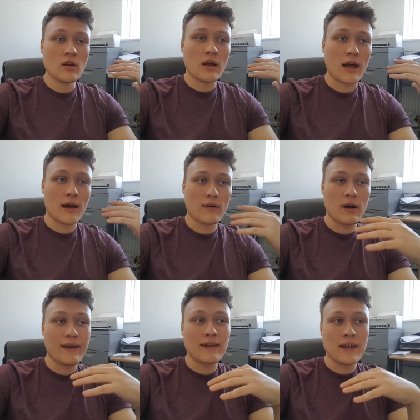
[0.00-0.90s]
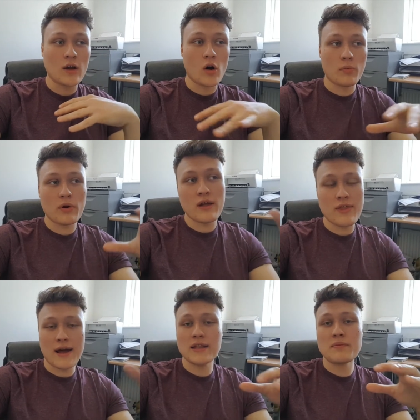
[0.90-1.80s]
how I can incorporate
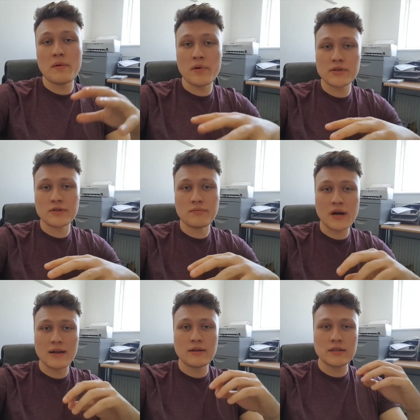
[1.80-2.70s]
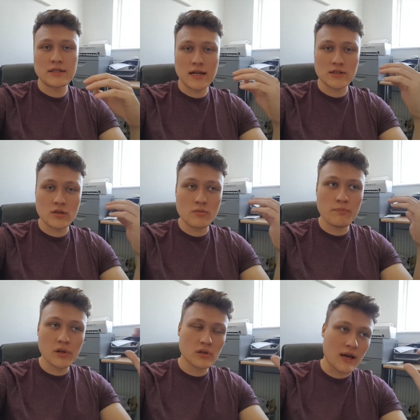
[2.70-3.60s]
that into my personal brand and start to
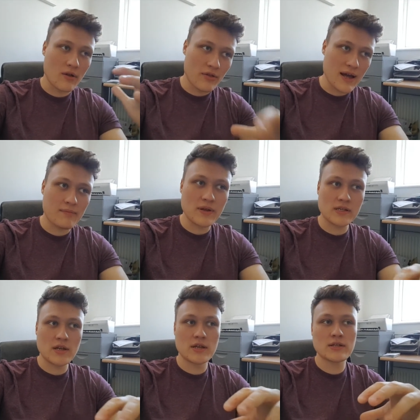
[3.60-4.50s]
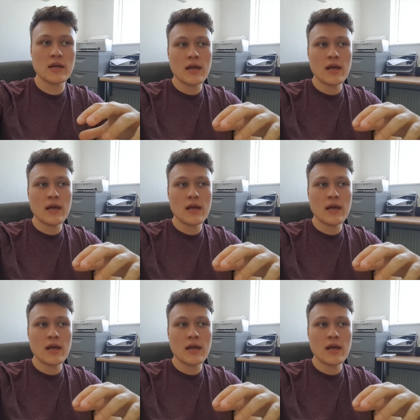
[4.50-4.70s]
build out that business